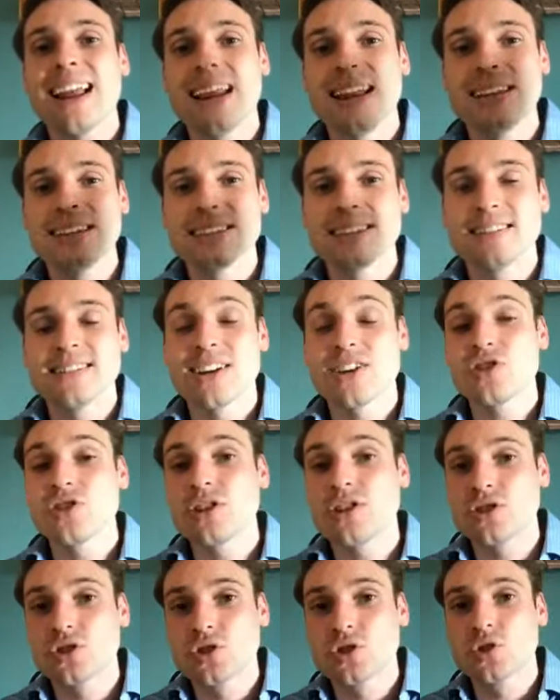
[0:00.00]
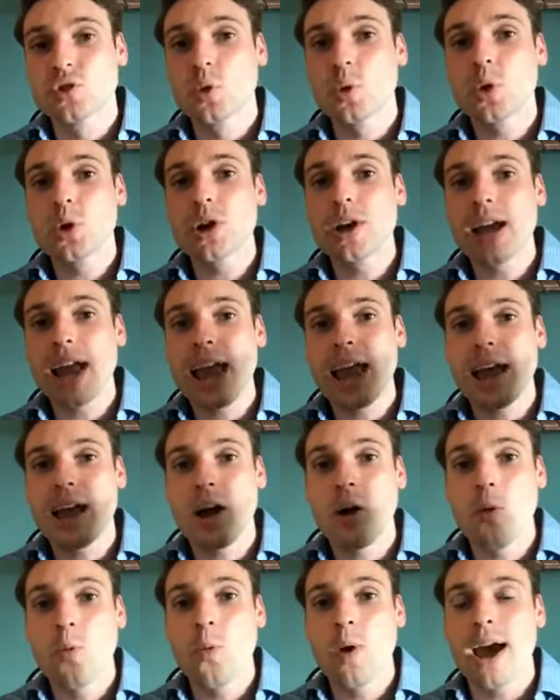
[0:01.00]
And it is essentially stored
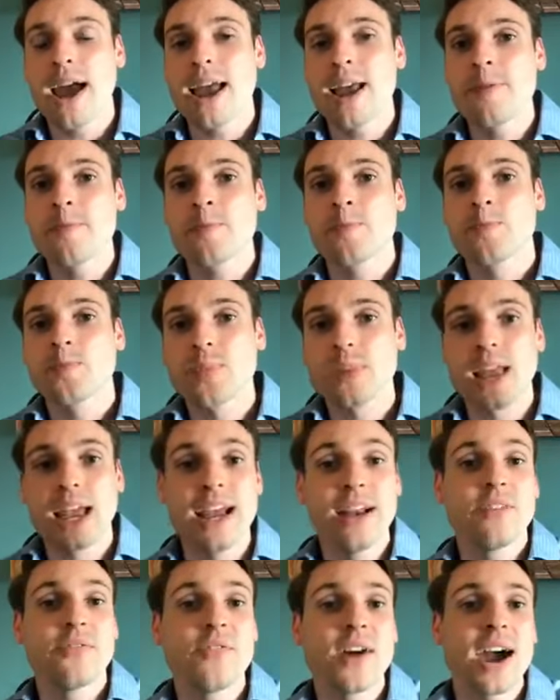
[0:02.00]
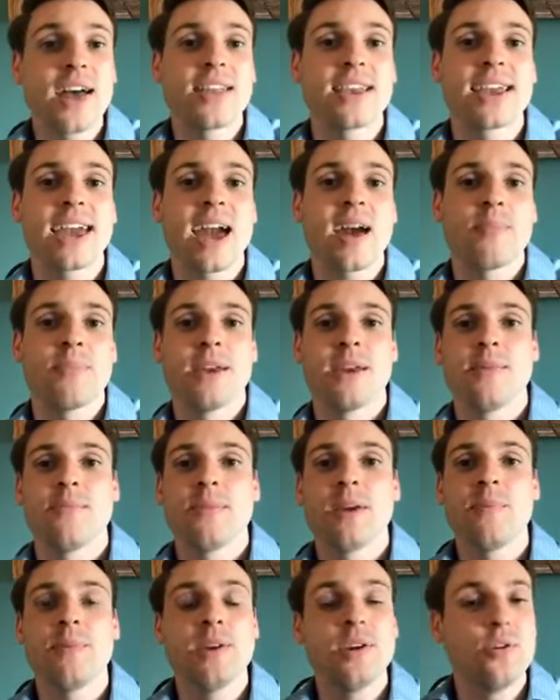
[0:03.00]
away in a filing
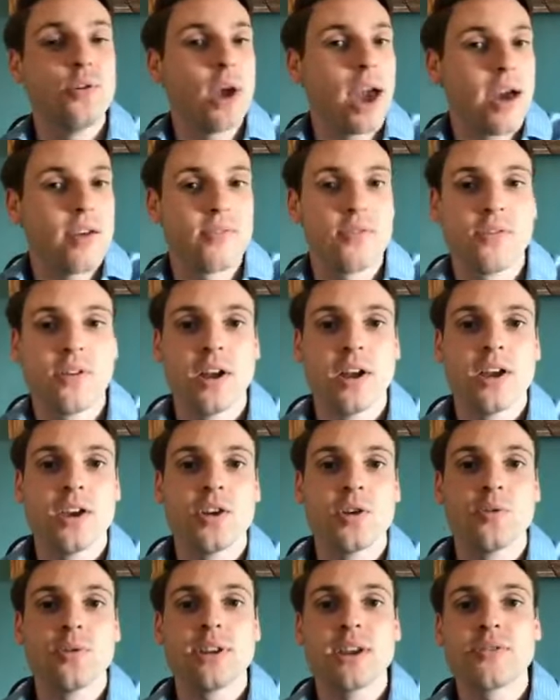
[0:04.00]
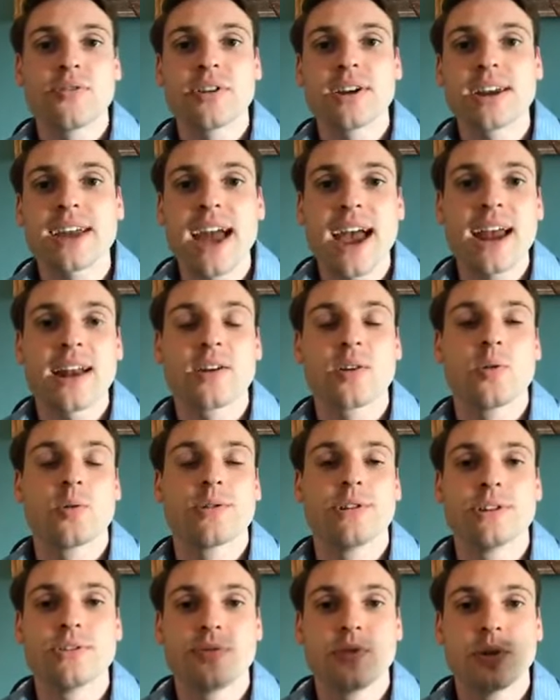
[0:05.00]
cabinet. Maybe you have, different
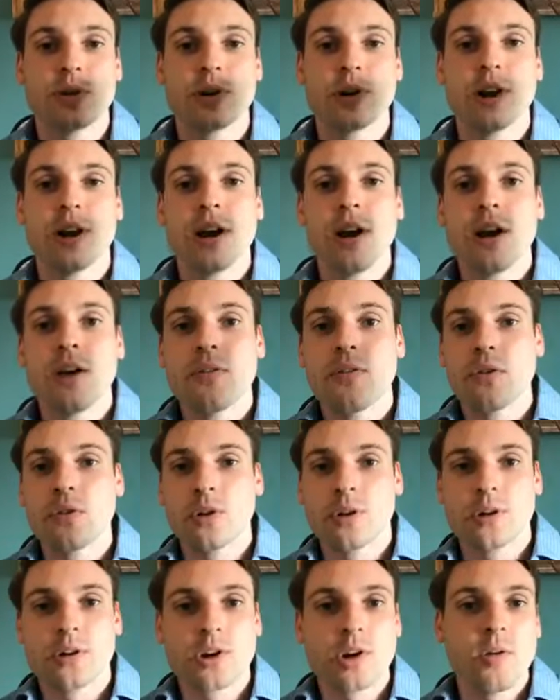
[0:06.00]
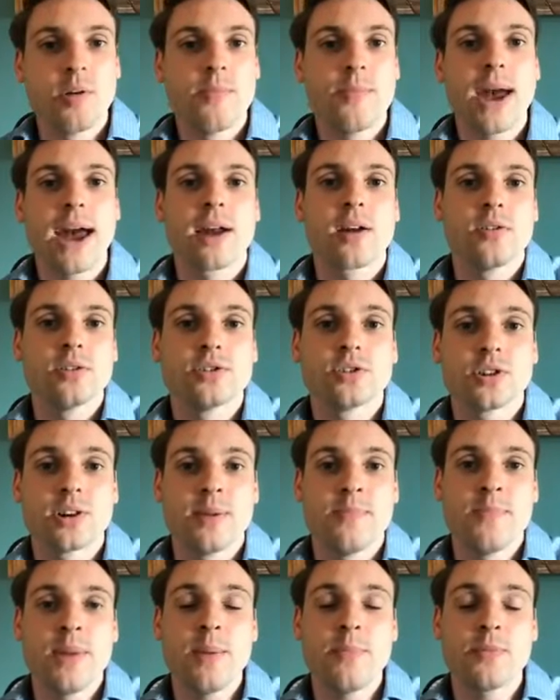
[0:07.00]
categories for going back on
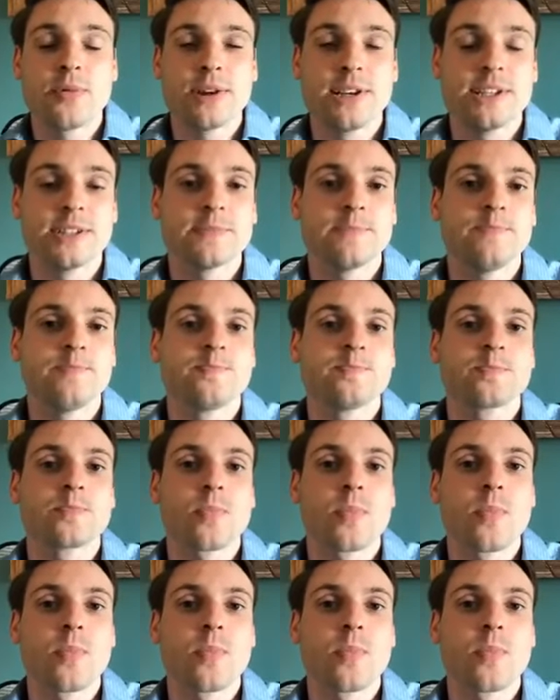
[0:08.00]
certain memories.